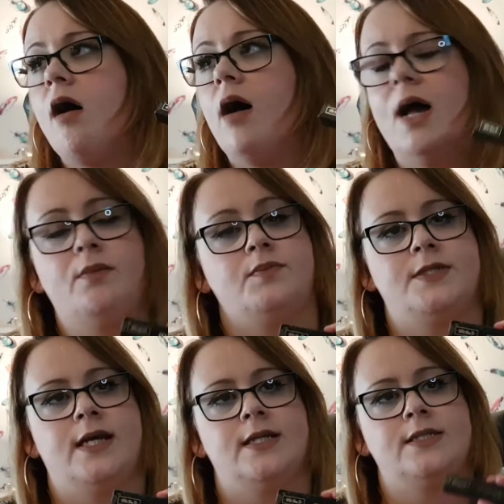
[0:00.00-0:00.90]
I'm
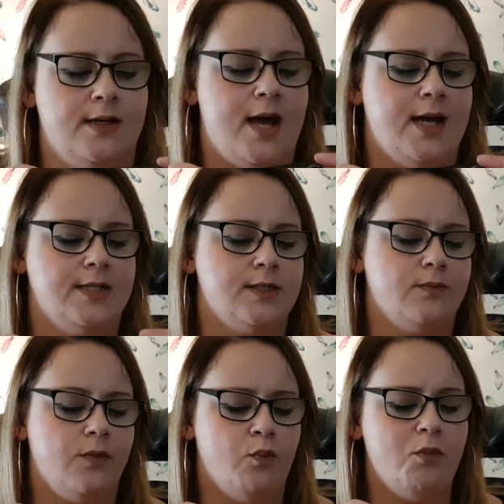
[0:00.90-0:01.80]
obsessed. And
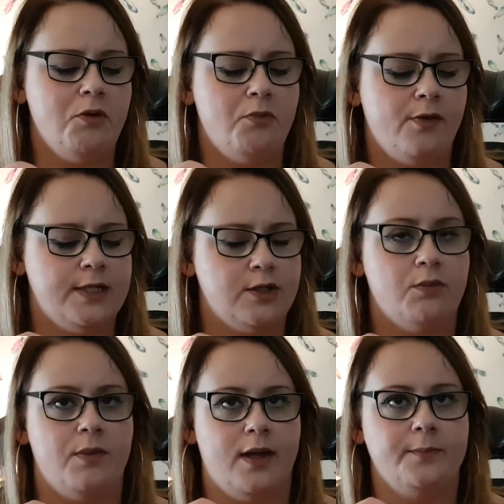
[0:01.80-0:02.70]
the woman put this
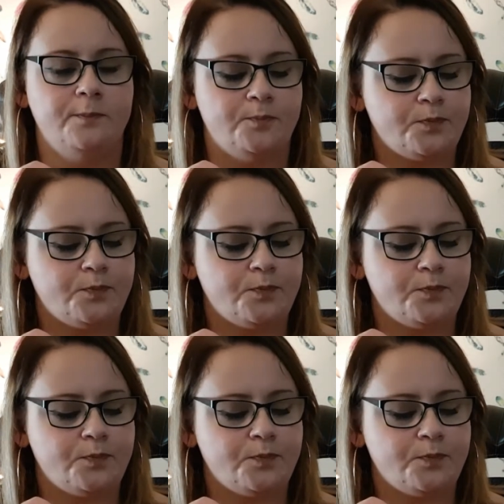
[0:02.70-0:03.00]
on me,